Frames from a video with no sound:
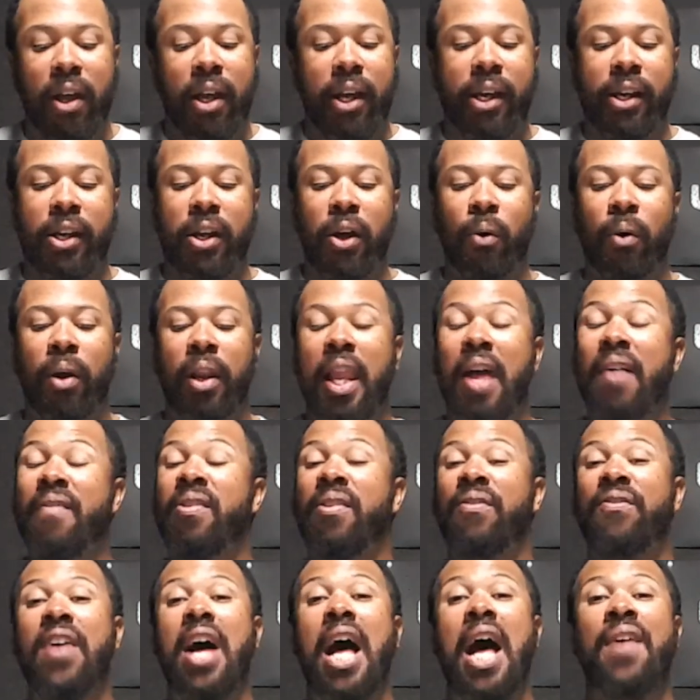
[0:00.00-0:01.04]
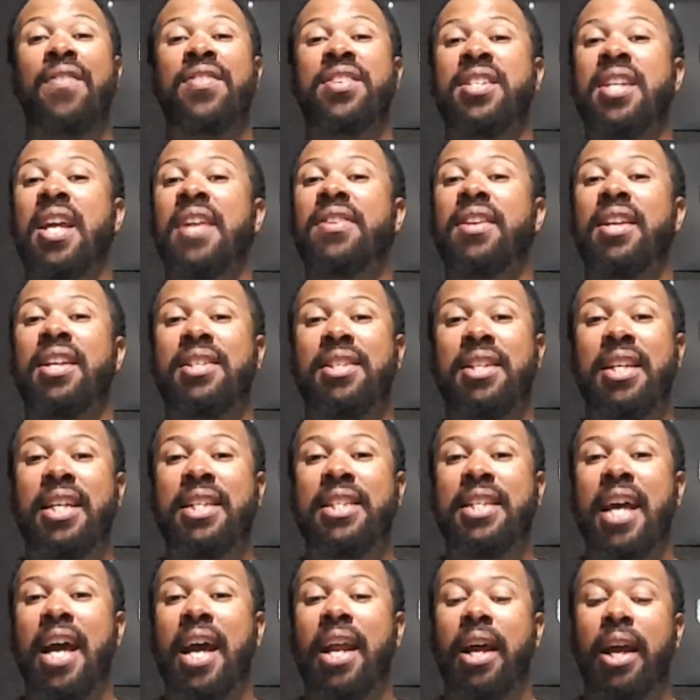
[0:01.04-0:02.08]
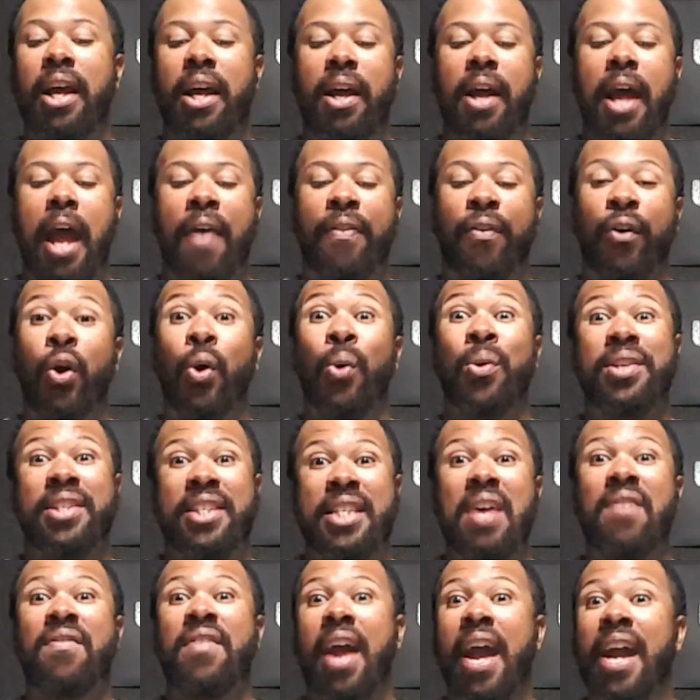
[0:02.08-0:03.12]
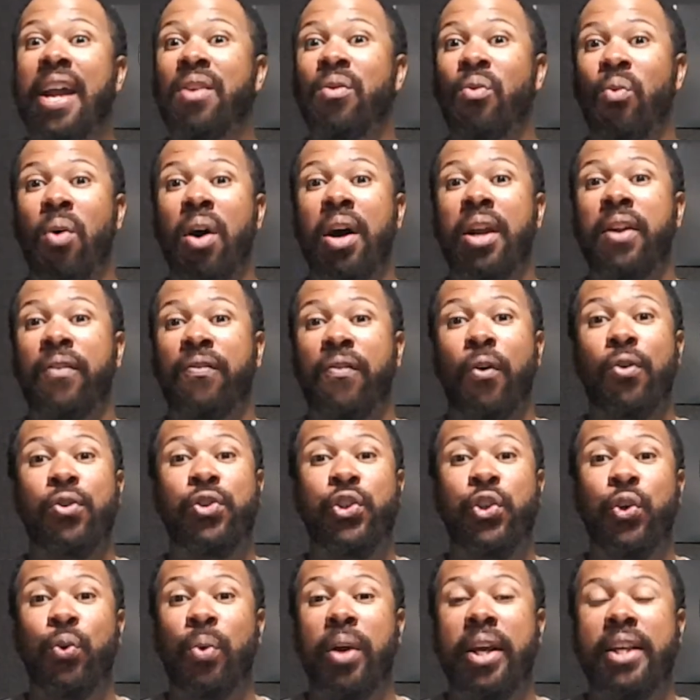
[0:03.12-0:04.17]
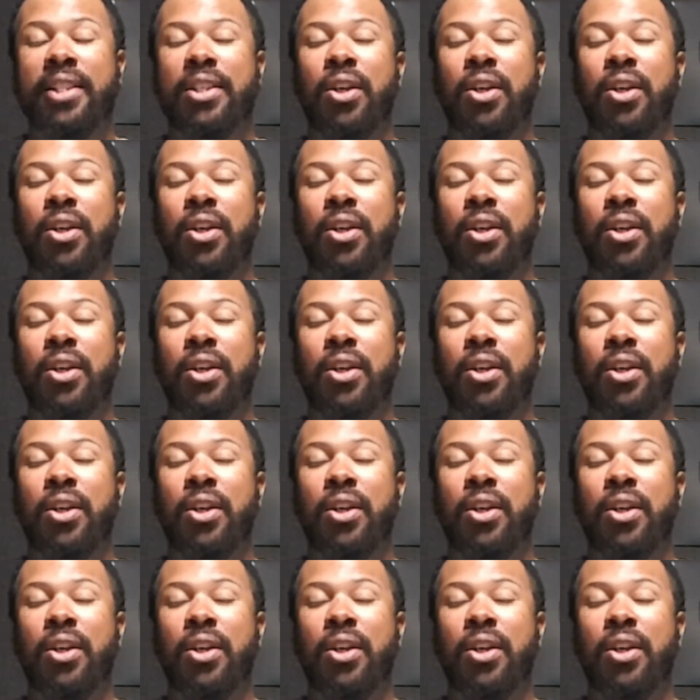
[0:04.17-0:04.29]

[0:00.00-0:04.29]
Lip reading: 11-5 is nothing to sneeze at after going 7-8-1 the first 2 weeks.